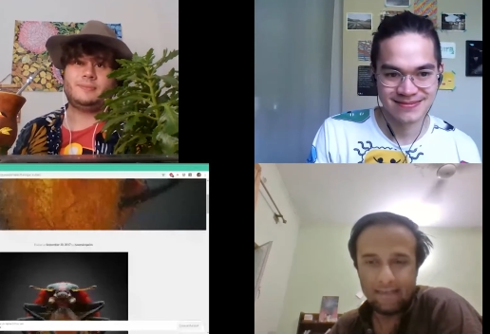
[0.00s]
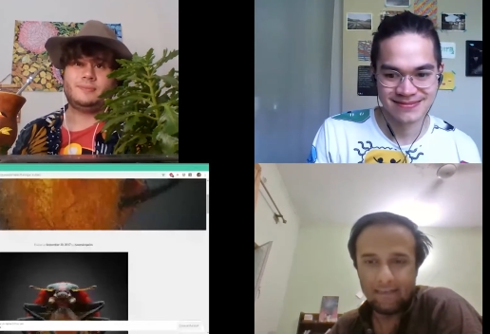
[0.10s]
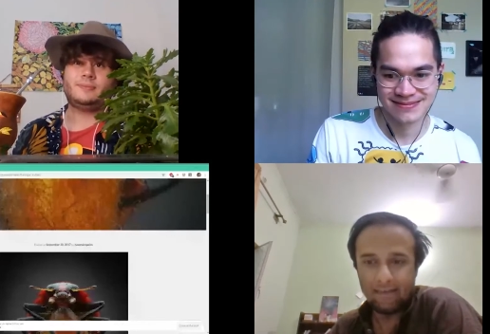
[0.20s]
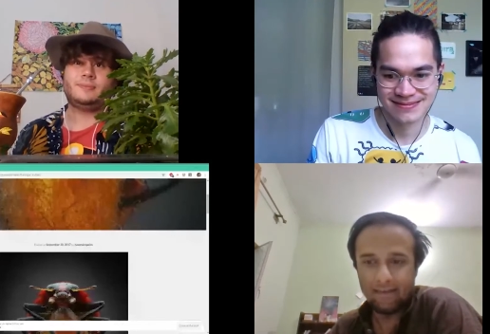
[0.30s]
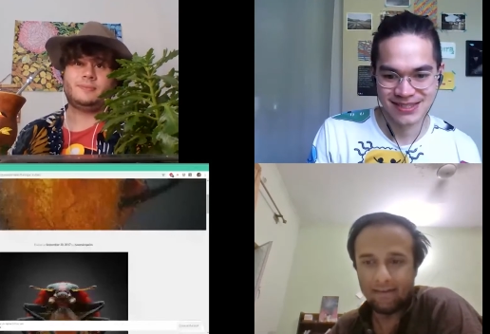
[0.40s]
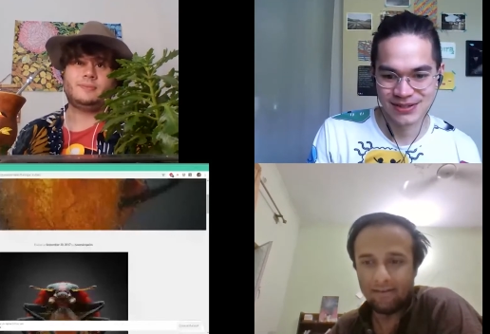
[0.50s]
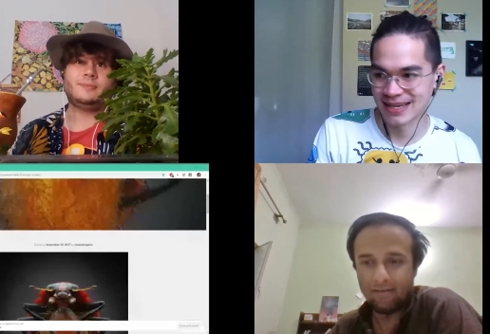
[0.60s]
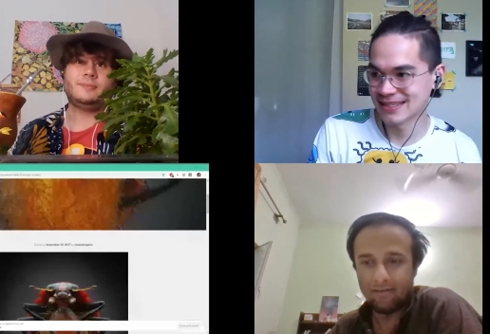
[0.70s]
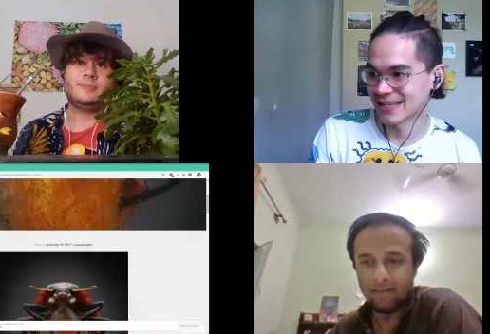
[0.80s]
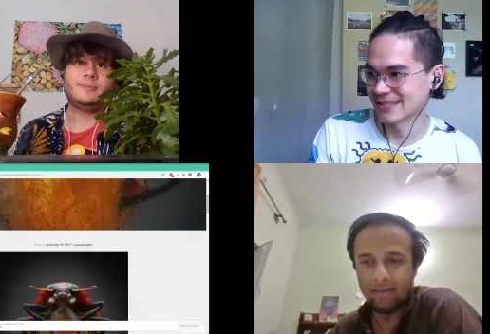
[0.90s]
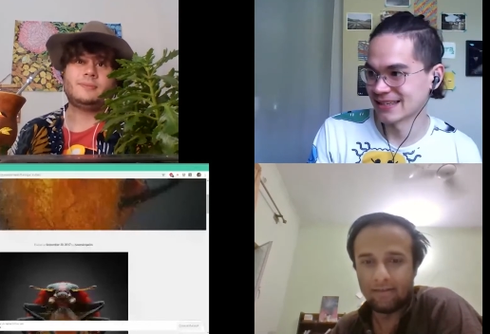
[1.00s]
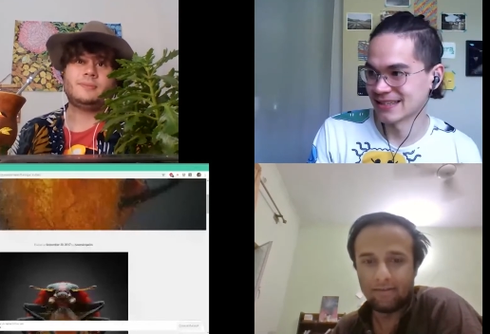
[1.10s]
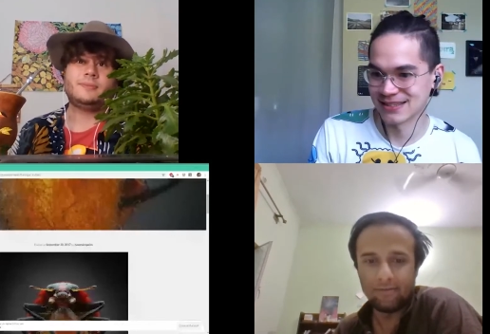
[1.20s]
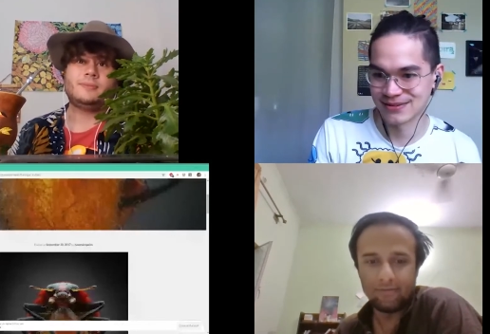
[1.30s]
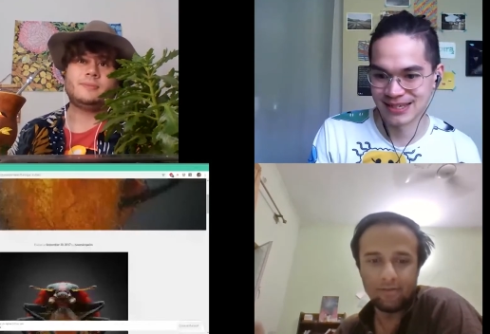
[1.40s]
Speaker 1: Yeah. So thanks, Hassan. This is
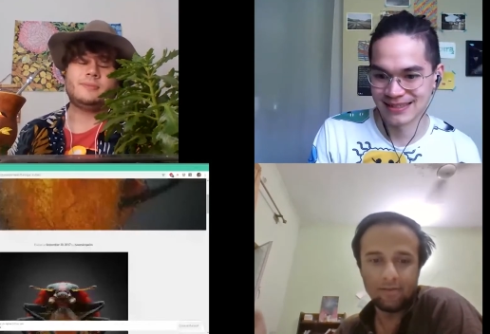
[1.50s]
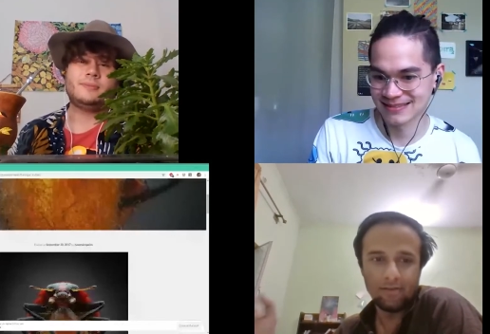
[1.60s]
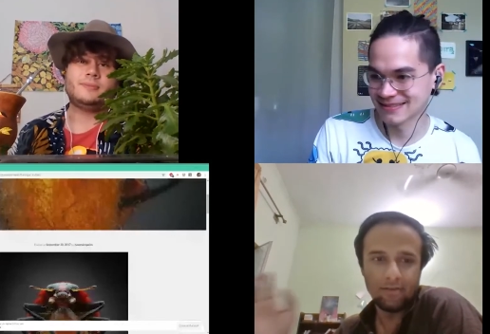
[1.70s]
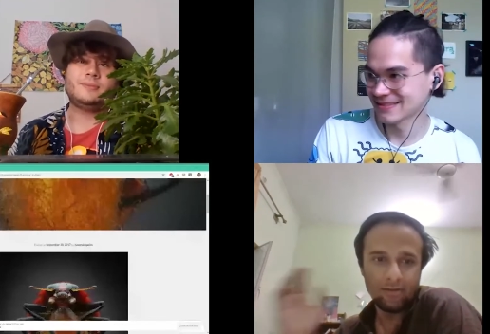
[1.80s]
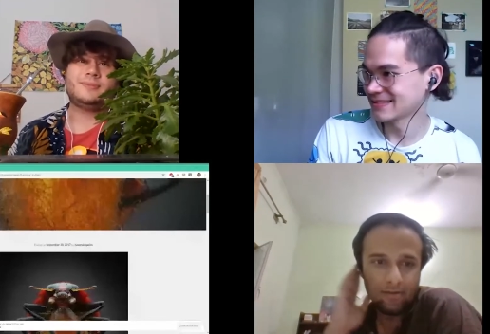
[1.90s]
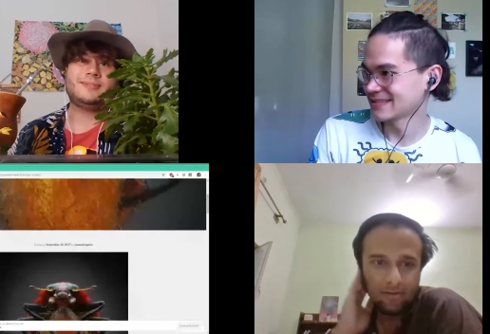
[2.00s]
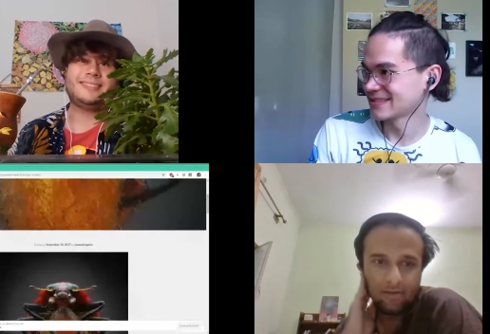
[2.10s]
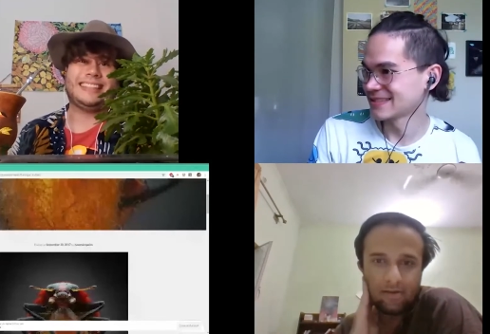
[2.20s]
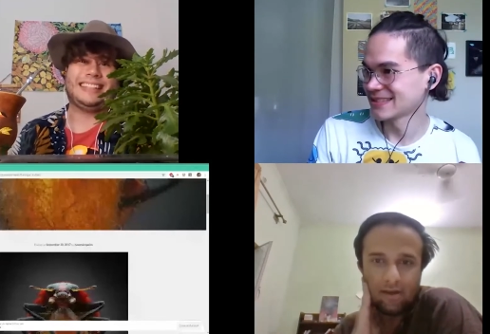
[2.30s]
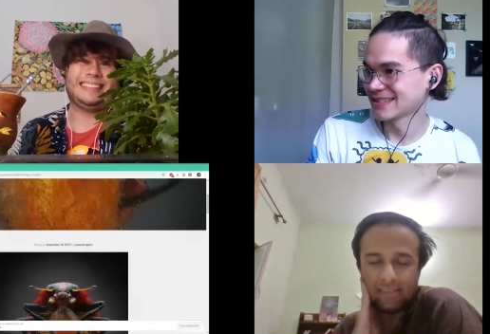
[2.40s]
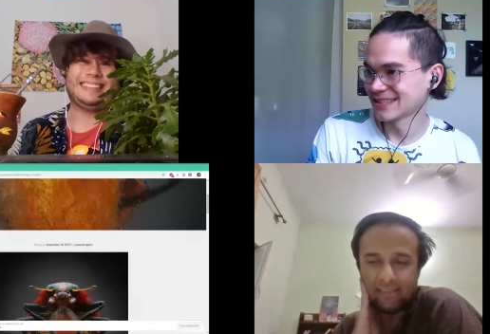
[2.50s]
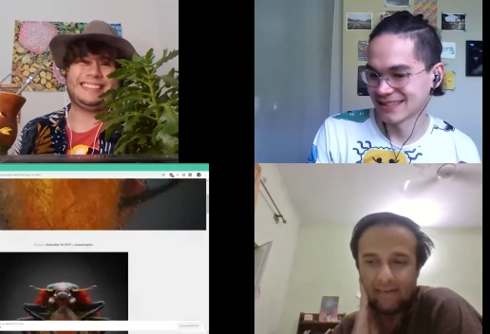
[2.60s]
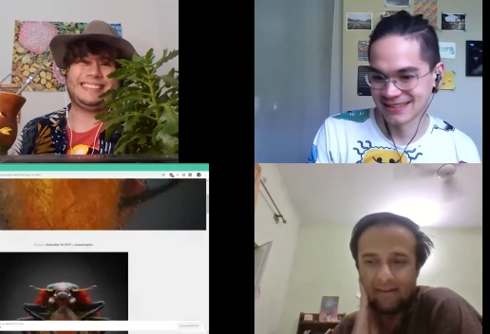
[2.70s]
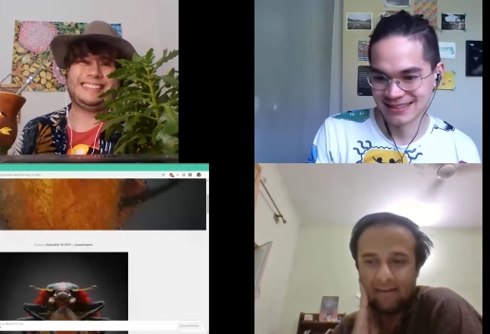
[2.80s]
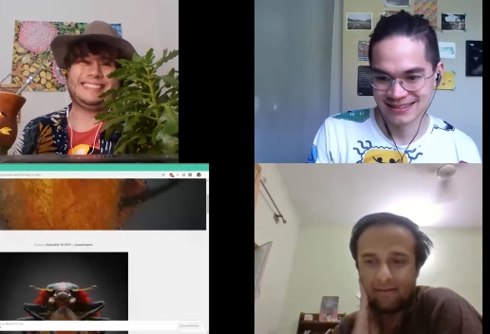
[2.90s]
great. I
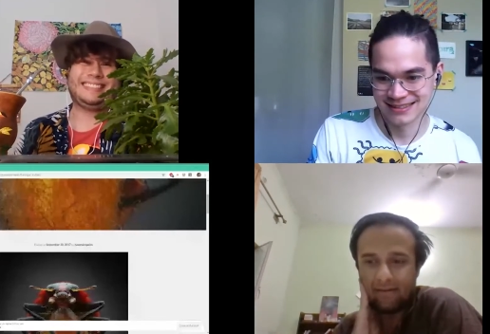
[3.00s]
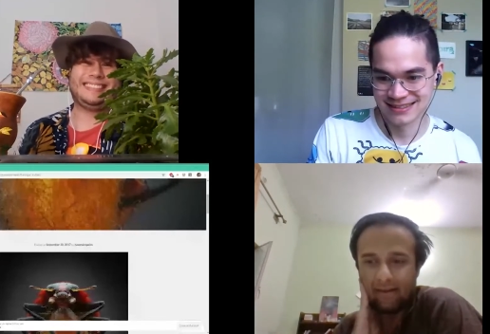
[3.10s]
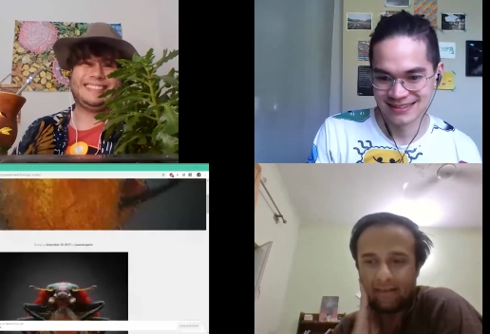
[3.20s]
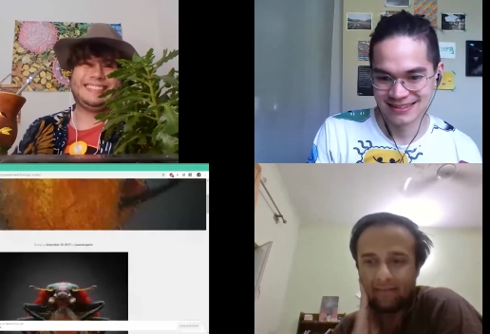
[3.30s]
started like